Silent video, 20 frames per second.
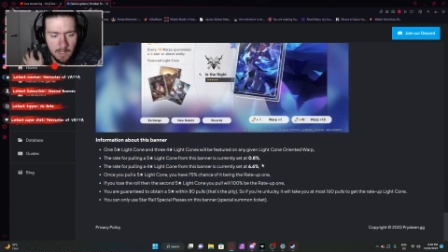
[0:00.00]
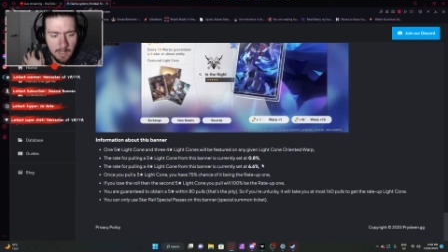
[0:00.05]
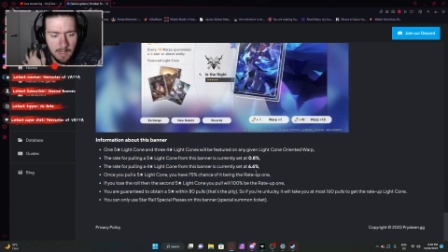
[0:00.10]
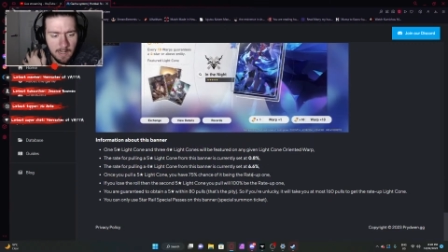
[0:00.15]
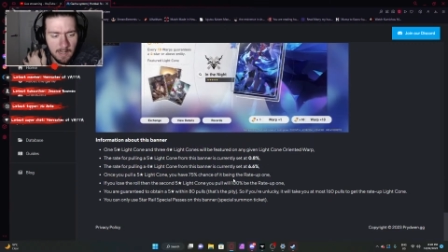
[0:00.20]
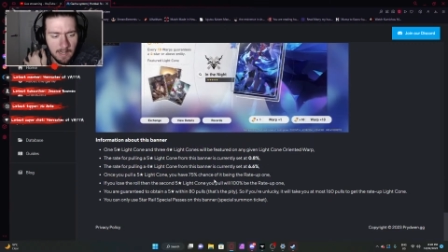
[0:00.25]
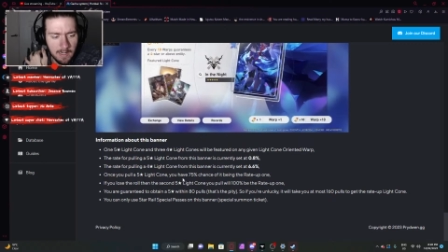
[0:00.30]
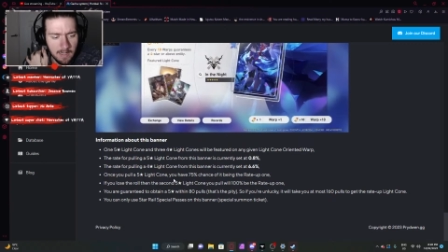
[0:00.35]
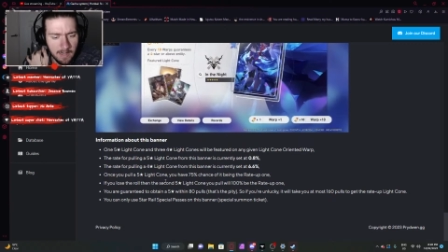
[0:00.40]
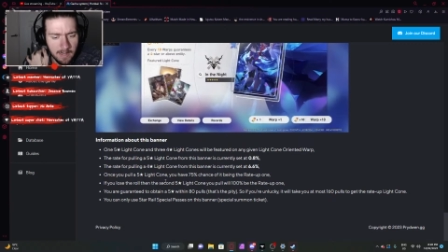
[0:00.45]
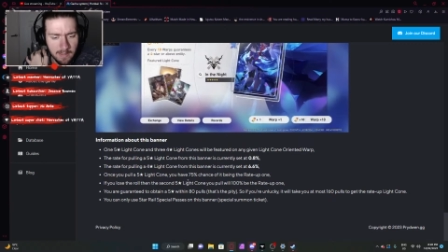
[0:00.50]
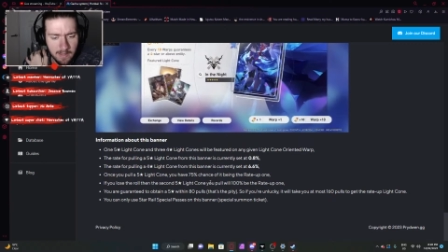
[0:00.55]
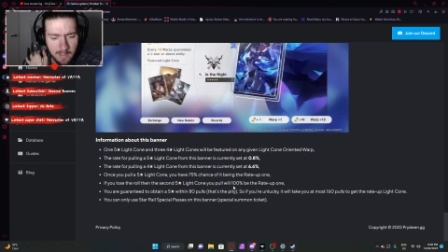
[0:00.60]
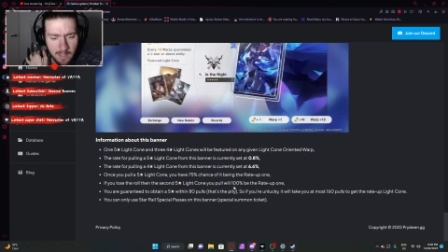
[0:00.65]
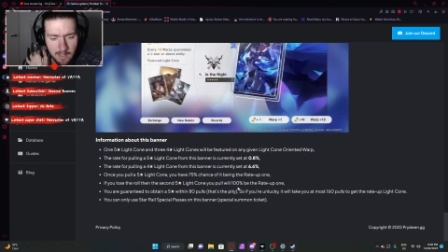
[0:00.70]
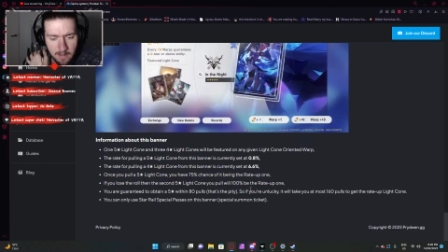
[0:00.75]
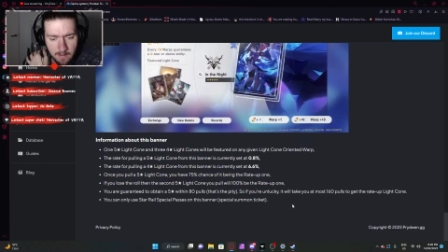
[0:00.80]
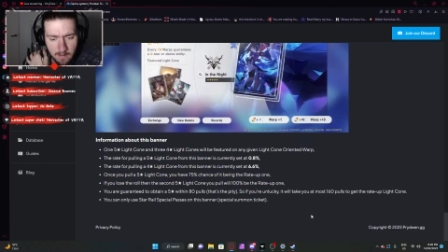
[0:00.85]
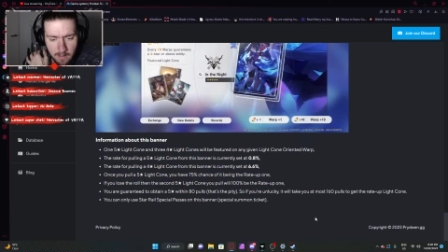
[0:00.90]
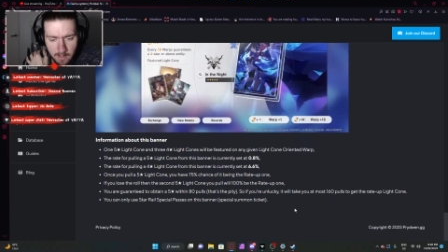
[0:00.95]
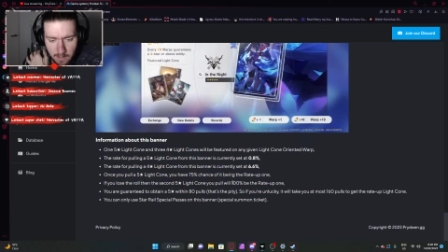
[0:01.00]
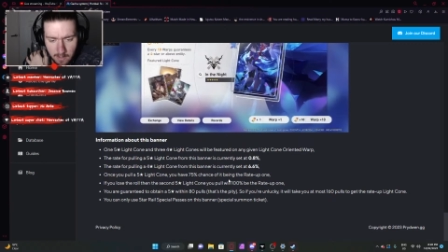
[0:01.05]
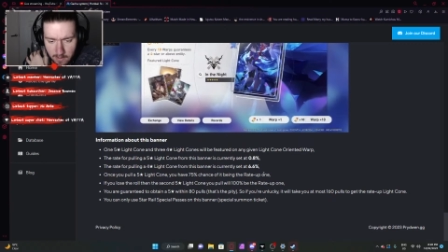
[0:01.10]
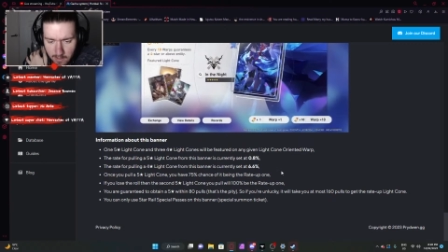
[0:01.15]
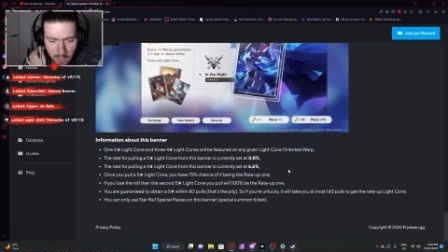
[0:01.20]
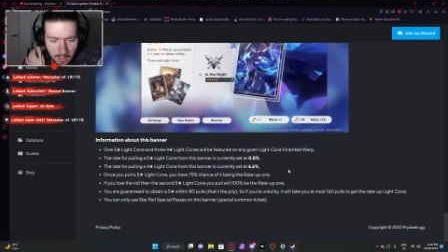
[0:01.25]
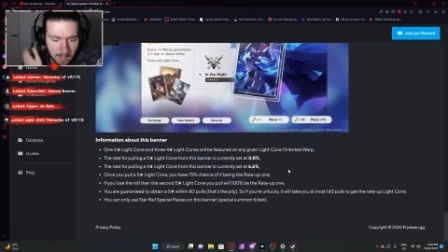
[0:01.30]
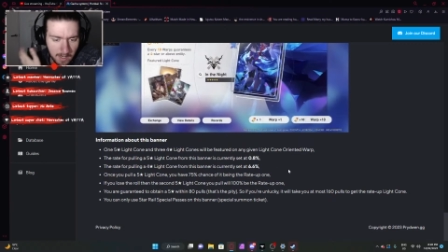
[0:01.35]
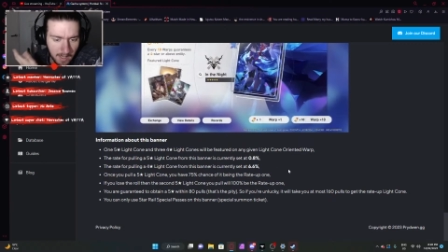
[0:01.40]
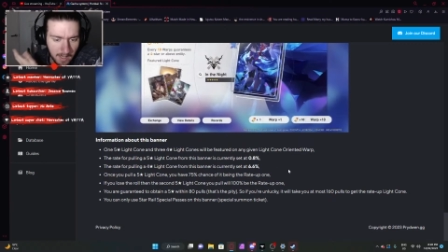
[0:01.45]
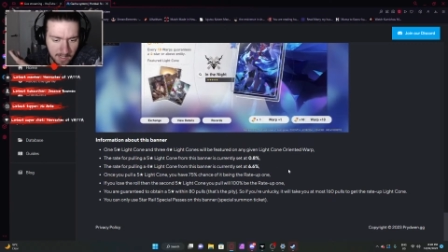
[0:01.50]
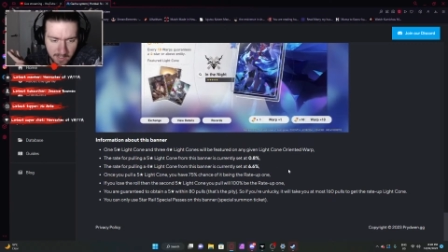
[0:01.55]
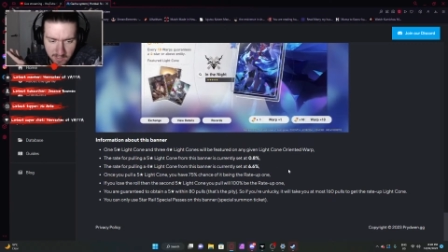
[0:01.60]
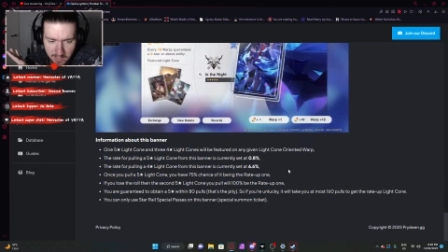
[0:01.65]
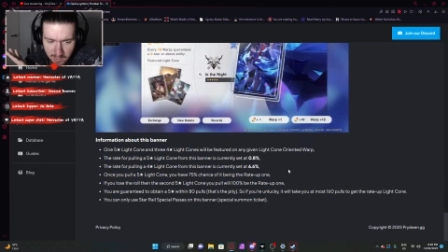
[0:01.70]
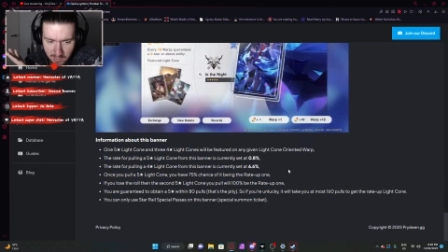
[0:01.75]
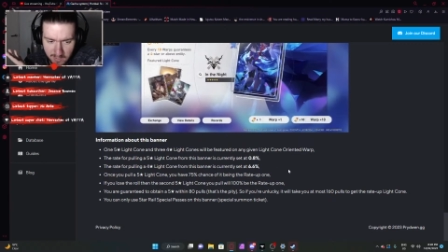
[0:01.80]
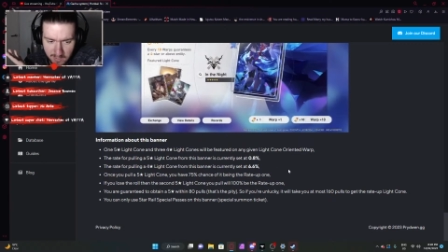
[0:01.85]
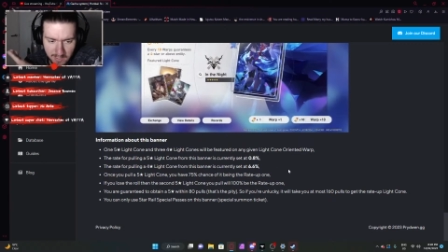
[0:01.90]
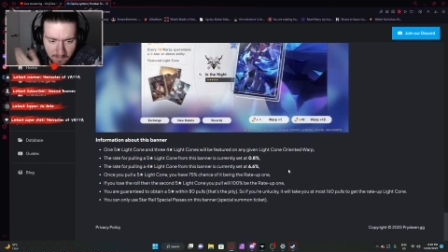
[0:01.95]
Uh, and then uh, yeah, it it's
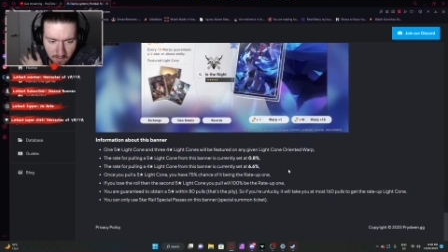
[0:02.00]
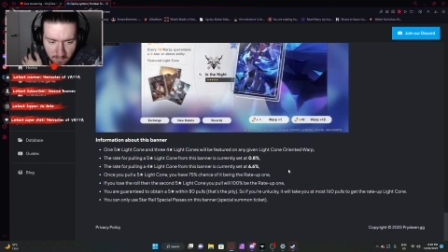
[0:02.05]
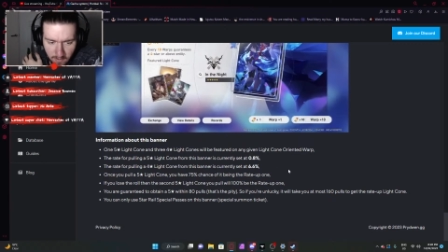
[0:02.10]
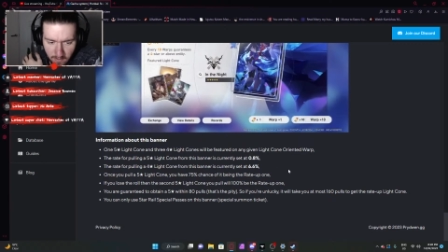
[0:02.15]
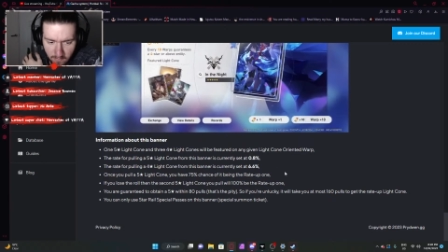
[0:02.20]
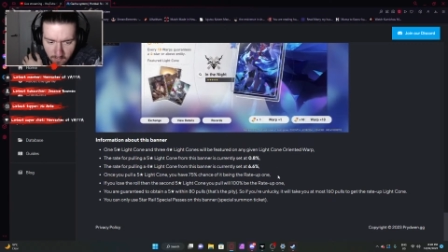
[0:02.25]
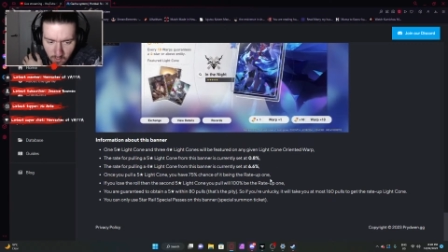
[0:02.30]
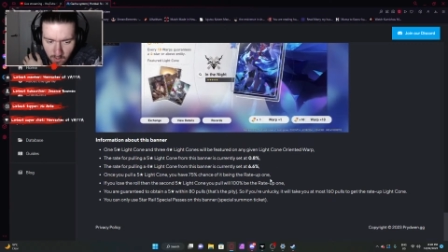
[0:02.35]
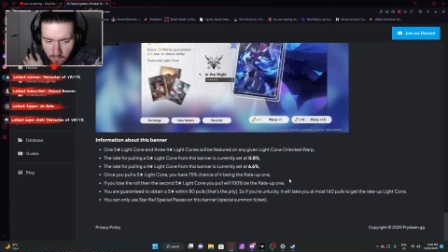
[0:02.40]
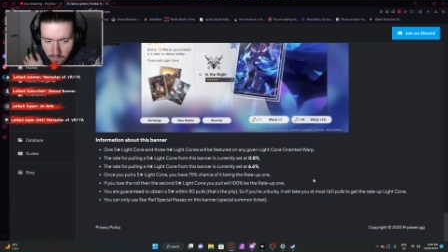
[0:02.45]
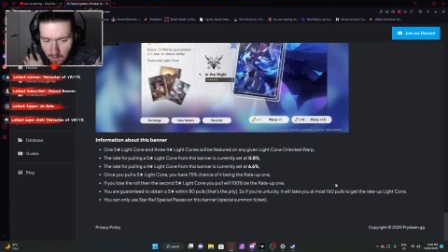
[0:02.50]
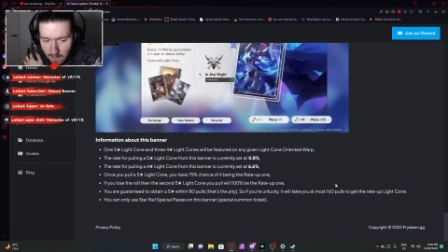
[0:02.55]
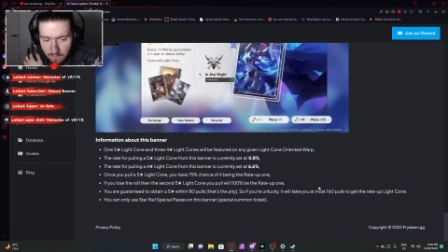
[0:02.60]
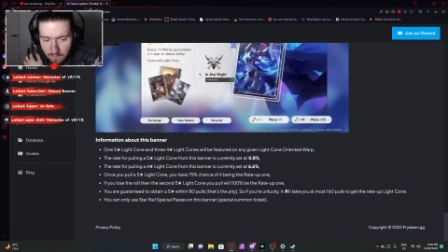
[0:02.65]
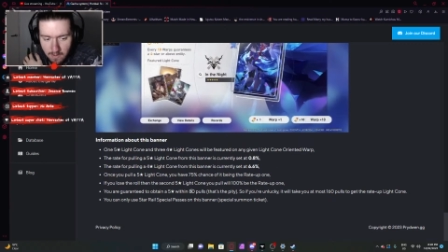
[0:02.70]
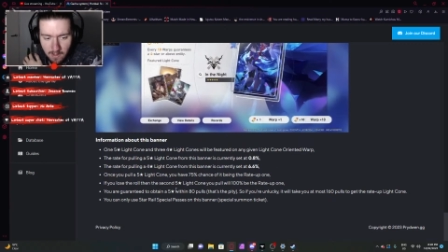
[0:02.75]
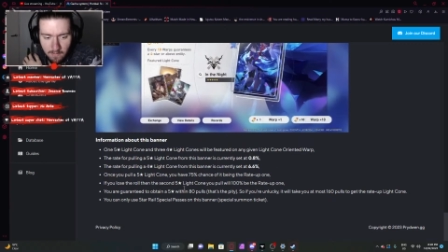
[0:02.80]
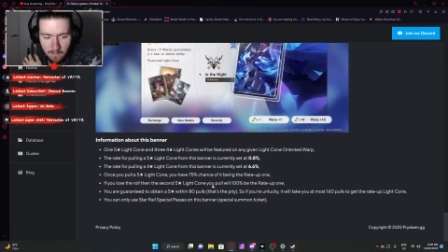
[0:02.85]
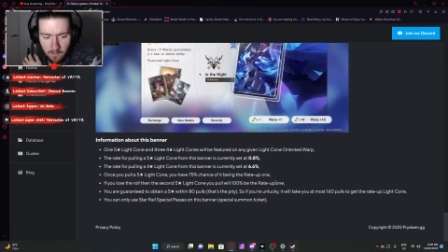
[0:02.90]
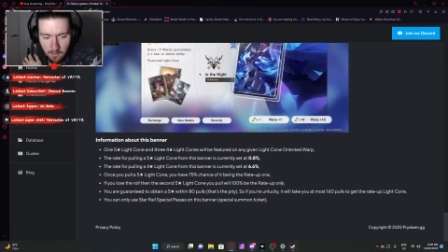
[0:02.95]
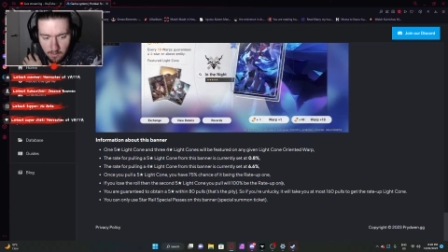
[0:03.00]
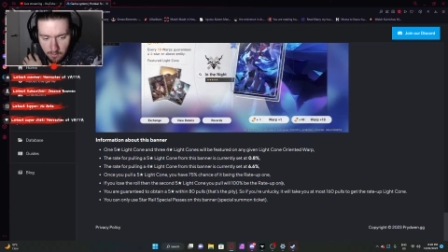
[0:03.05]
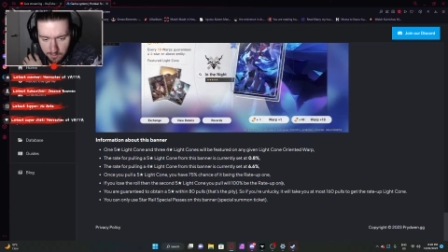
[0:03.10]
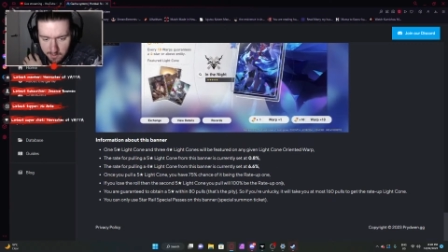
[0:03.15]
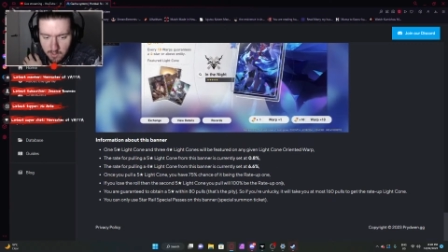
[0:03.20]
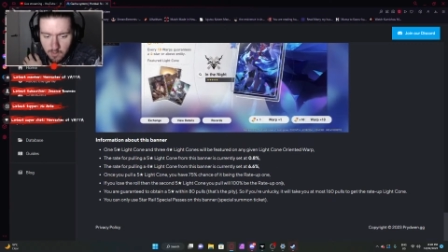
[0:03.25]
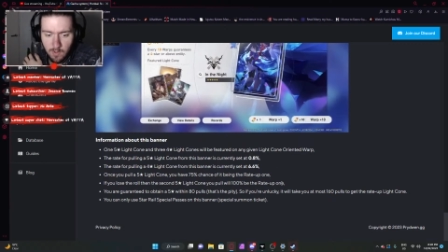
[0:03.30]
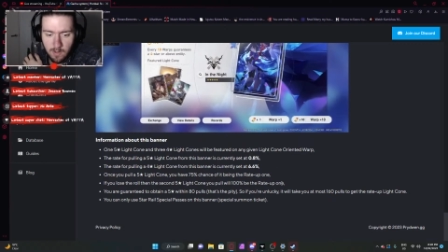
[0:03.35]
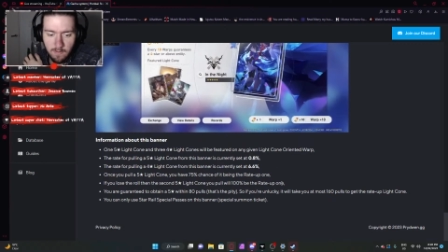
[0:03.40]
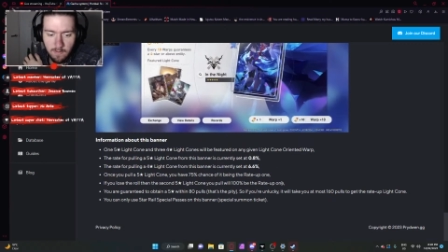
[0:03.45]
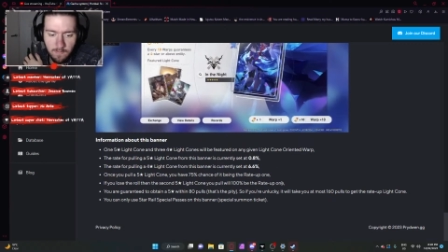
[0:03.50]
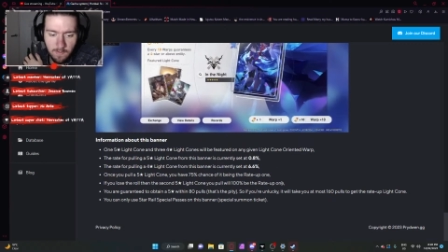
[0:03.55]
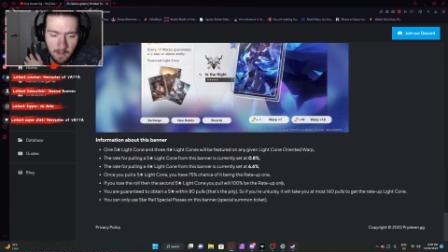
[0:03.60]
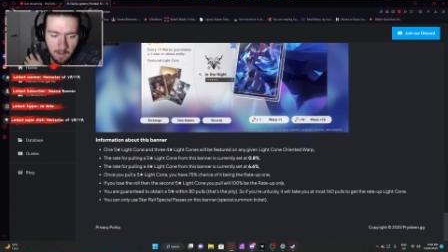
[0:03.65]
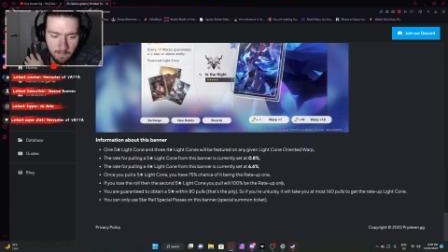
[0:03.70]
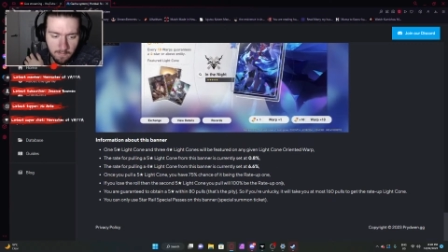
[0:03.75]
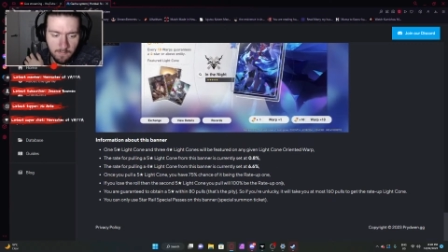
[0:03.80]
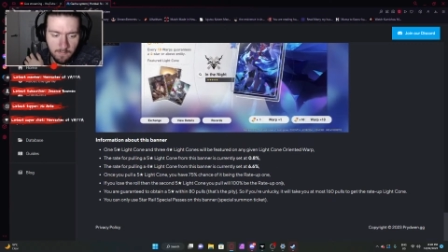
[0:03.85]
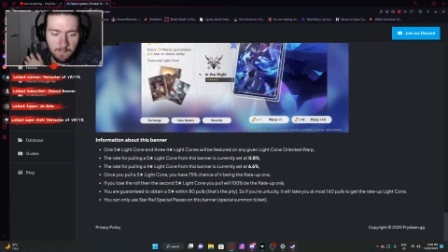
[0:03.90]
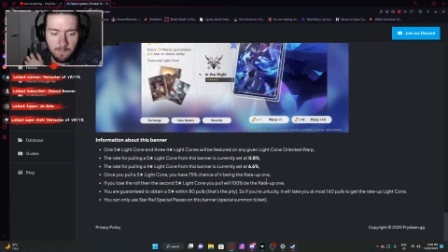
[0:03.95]
like the 75-25, and then if you lose the
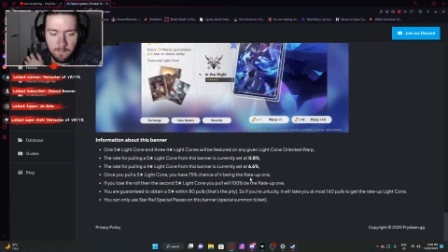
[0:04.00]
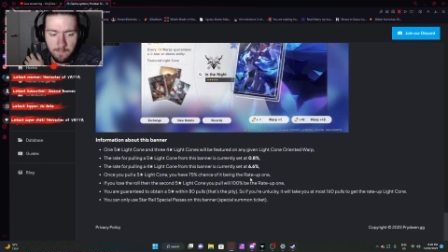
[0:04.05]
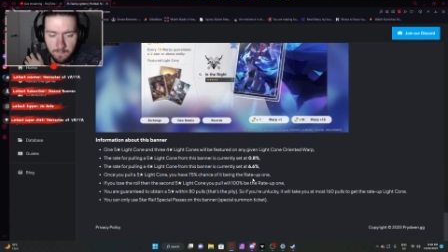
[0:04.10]
25,